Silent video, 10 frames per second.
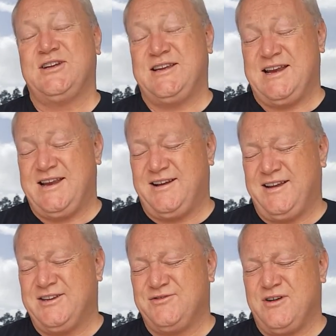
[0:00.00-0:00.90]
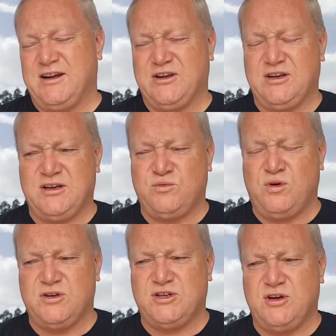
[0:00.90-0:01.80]
Danielle is riding it.
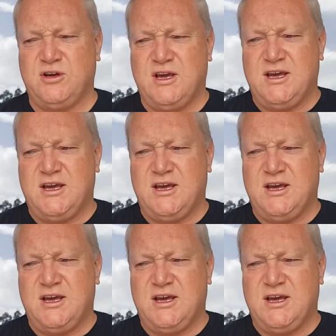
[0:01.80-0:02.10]
What? So